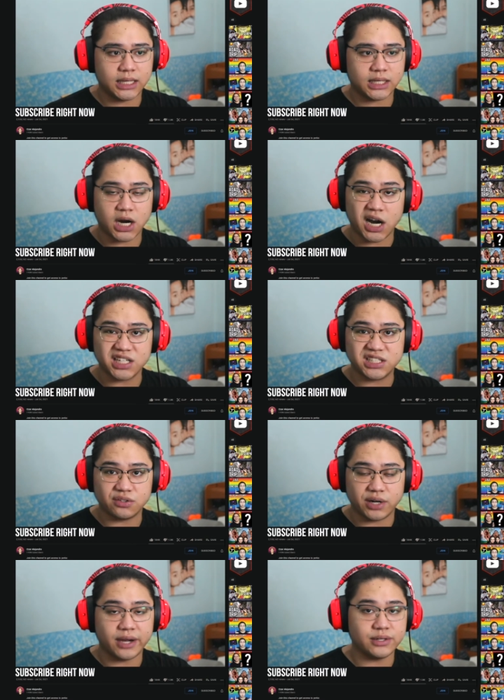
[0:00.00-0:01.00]
cards
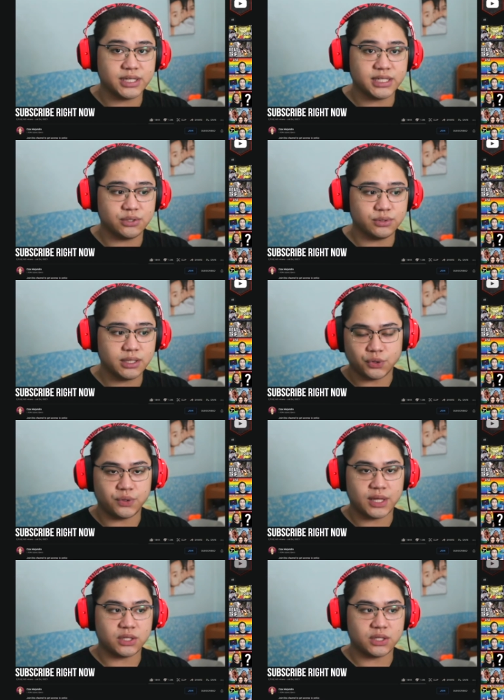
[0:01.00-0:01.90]
or energy he's using, so that